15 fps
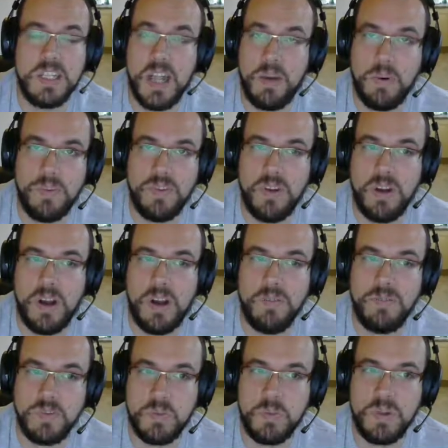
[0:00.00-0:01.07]
However, I've
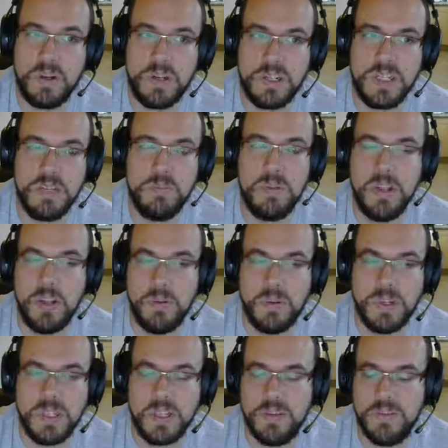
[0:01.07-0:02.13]
swapped out the CPU
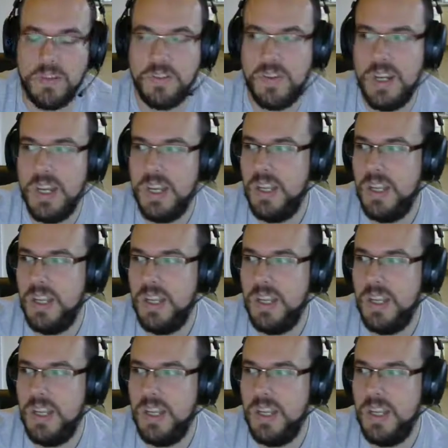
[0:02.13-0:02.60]
and so forth.